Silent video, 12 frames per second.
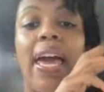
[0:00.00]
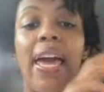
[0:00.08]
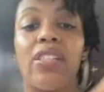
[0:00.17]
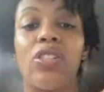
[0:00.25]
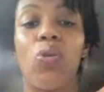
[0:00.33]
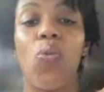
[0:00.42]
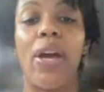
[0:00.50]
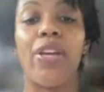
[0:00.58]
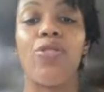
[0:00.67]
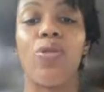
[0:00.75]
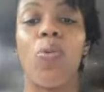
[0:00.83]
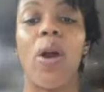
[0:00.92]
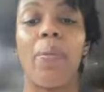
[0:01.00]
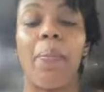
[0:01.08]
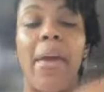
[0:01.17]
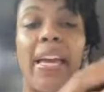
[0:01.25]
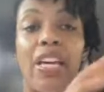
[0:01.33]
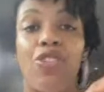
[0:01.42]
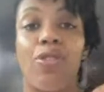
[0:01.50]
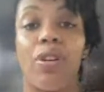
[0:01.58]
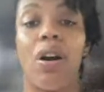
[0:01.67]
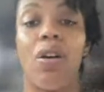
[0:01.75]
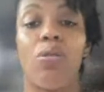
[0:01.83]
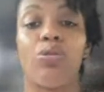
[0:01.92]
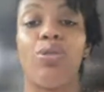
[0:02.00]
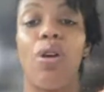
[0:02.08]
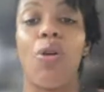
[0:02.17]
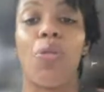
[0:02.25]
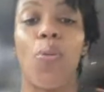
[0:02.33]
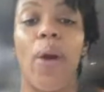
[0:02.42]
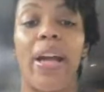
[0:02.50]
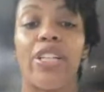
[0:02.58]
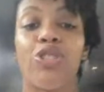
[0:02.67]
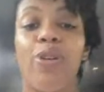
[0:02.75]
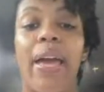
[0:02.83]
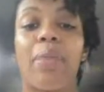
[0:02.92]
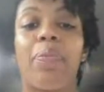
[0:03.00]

as the way you're making your goals, you're on the right track,